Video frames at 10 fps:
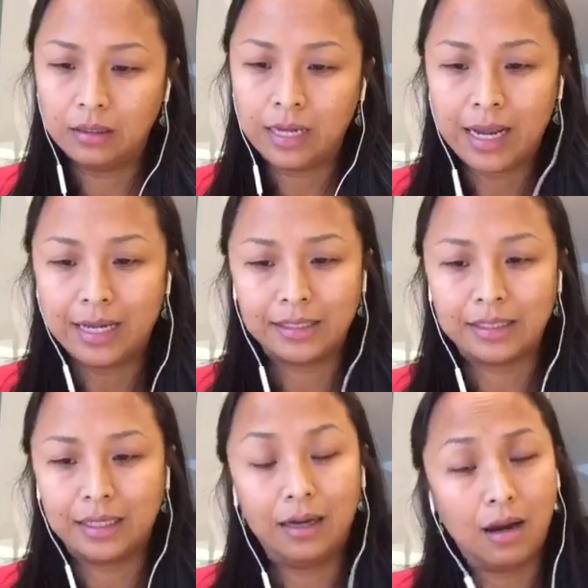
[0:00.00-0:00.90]

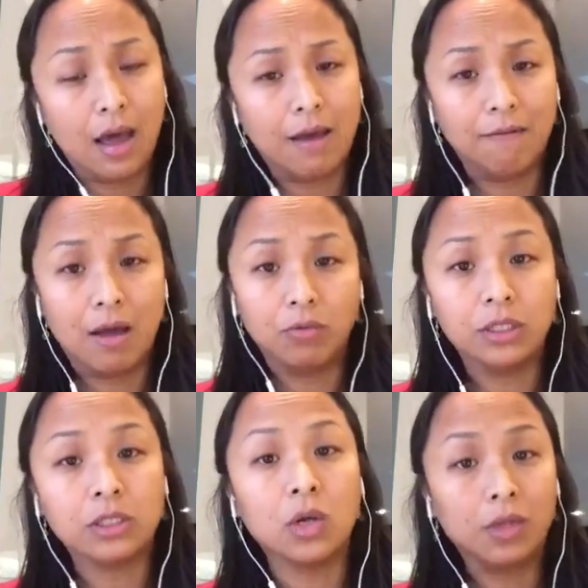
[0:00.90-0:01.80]
task in life that was
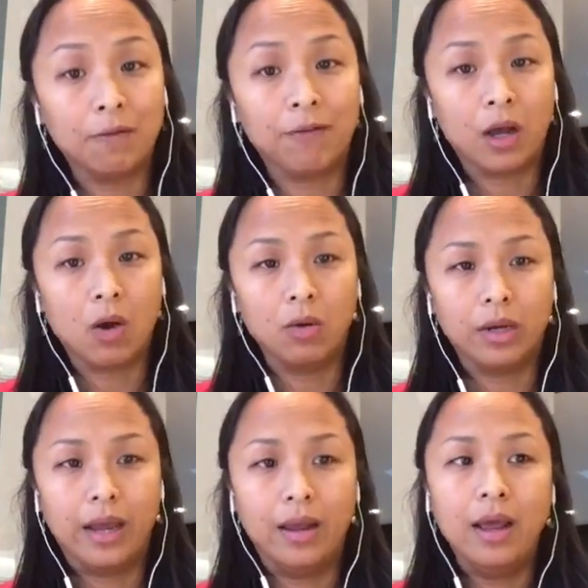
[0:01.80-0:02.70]
so difficult,
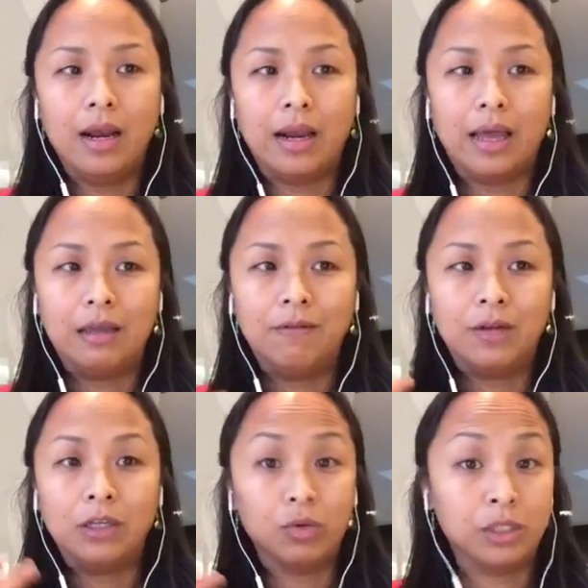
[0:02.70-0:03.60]
like
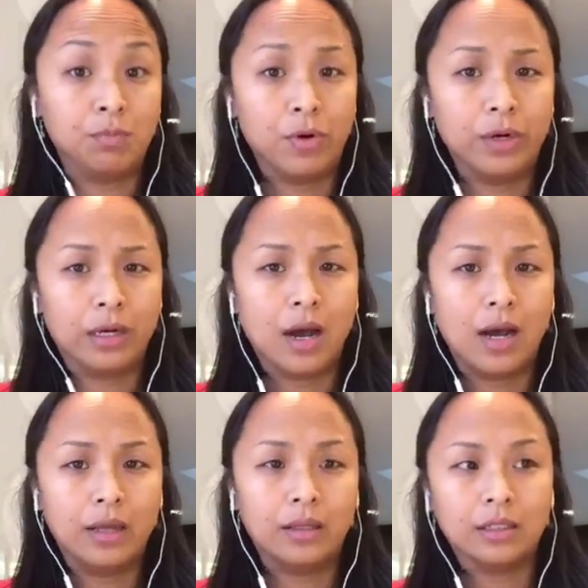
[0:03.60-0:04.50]
even your spirit
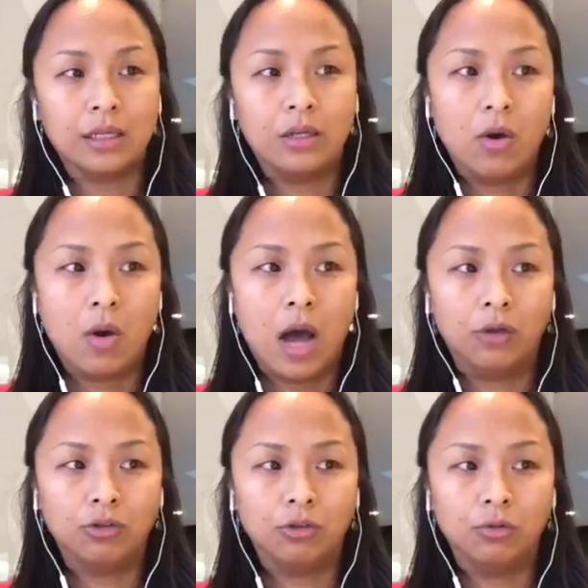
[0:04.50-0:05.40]
guide doesn't know
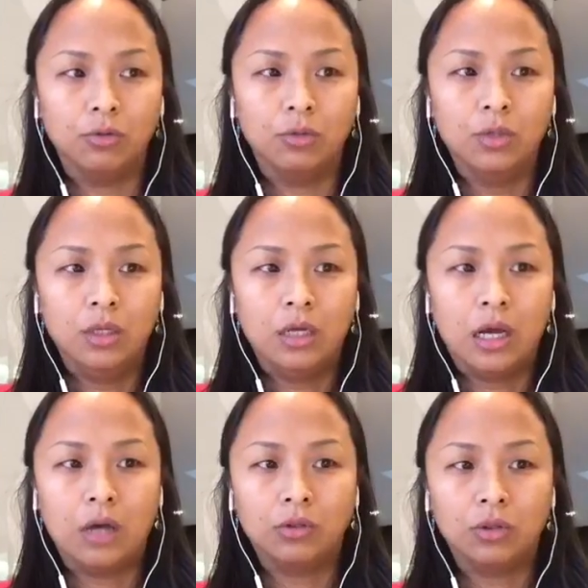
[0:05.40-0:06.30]
how to
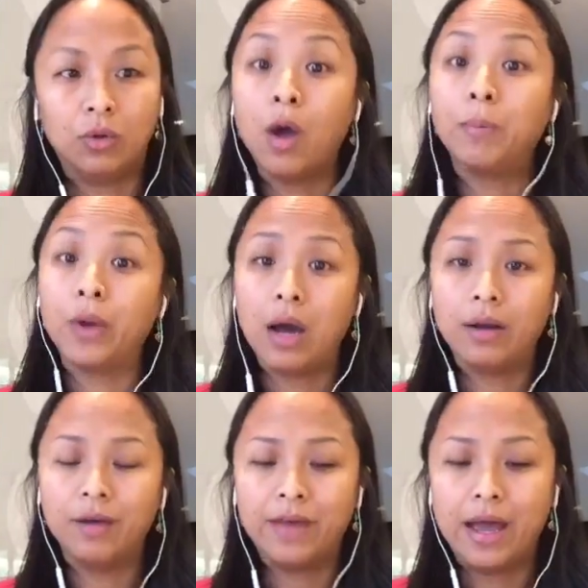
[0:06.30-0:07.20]
help you
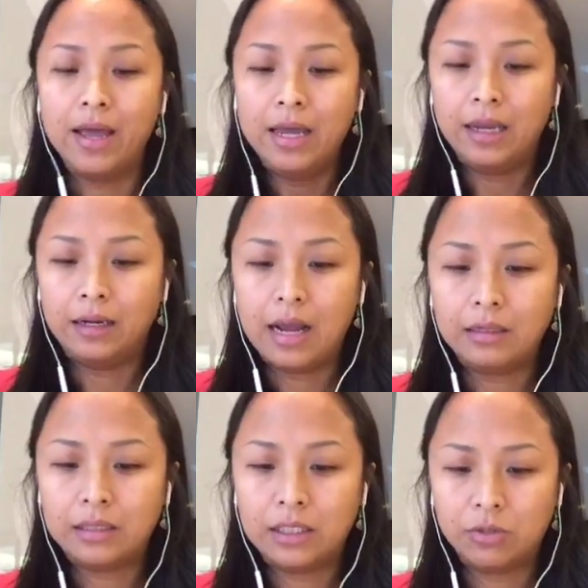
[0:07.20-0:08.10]
out of that. In
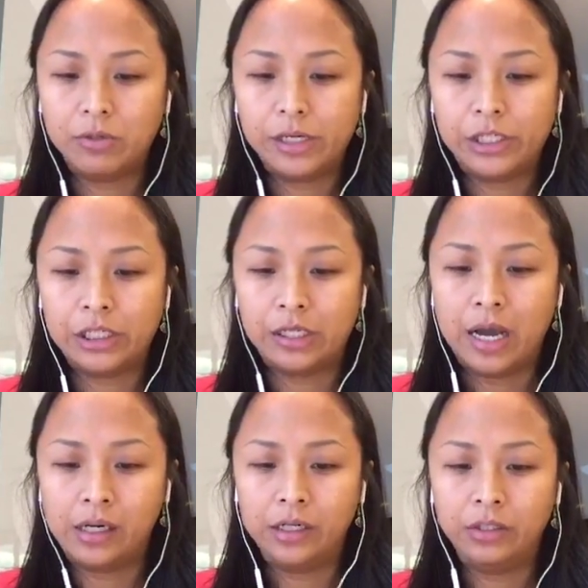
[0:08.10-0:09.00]
that situation,
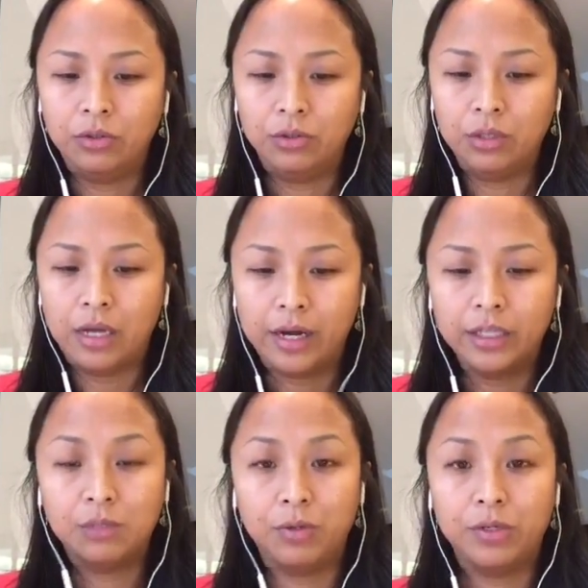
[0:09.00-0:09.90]

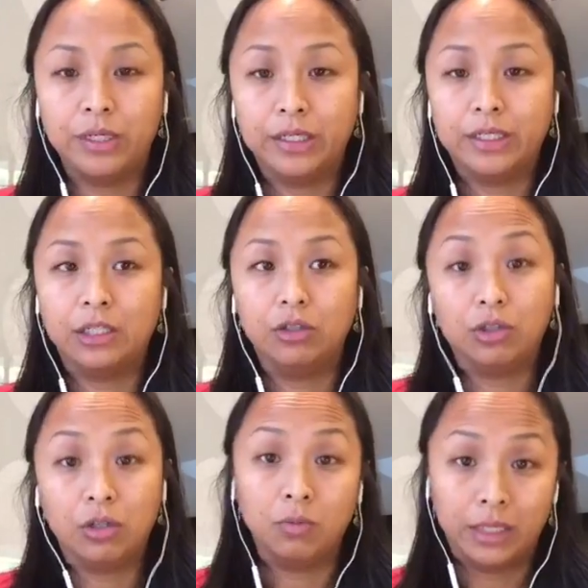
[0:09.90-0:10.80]
higher spirits
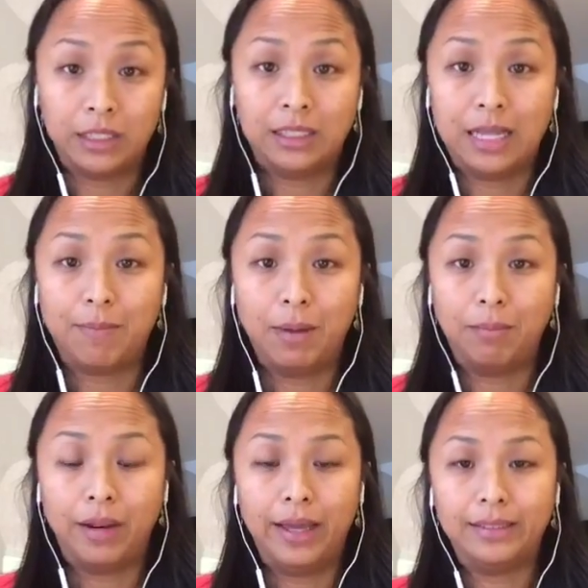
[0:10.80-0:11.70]
usually will step in
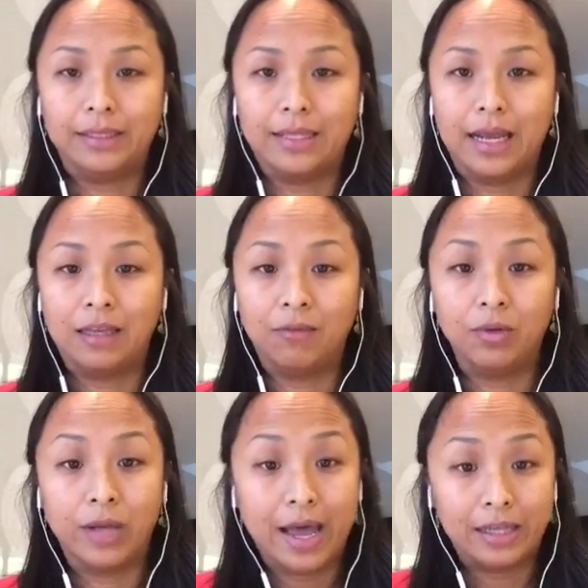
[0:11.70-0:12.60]
place, like give
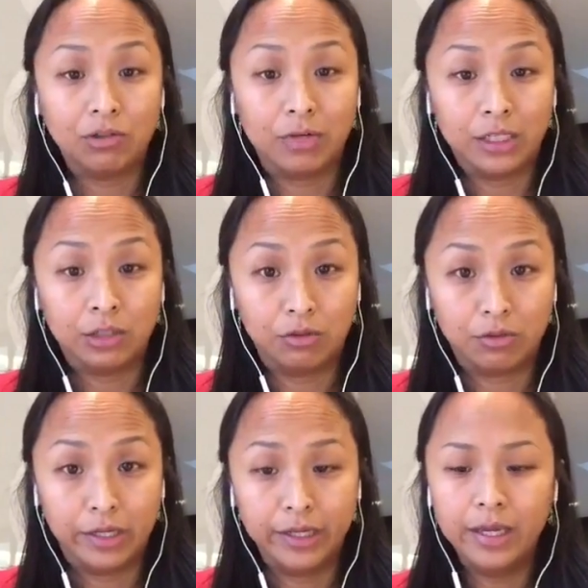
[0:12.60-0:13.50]
you that extra
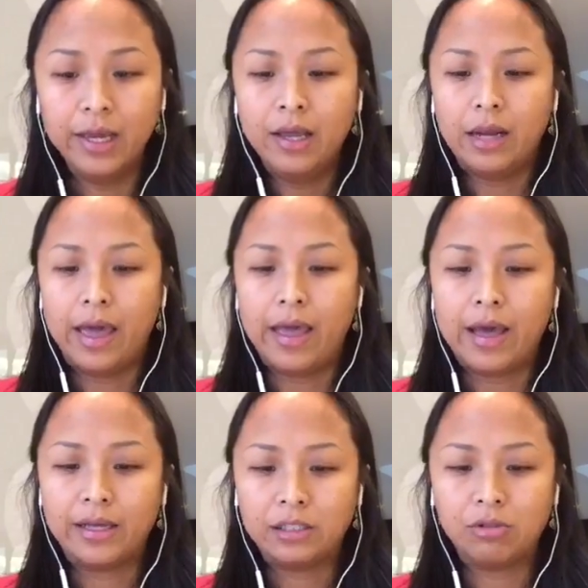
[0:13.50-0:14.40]
strength, that
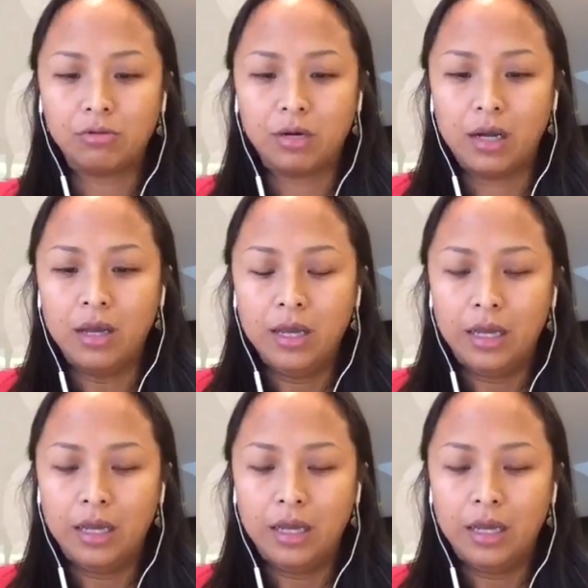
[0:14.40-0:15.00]
extra